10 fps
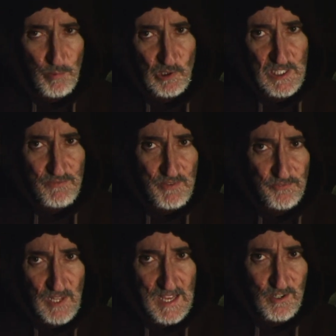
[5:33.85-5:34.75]
believe the
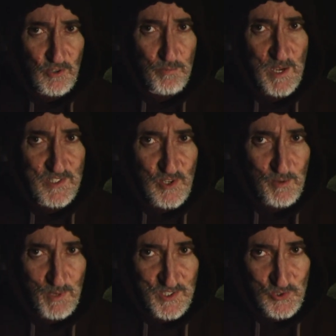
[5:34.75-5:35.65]
Flat Earth based
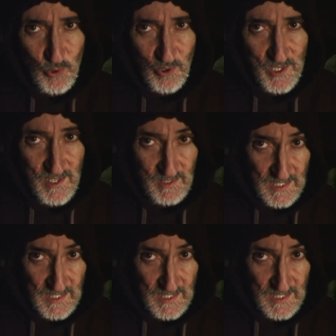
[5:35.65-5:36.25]
on my story.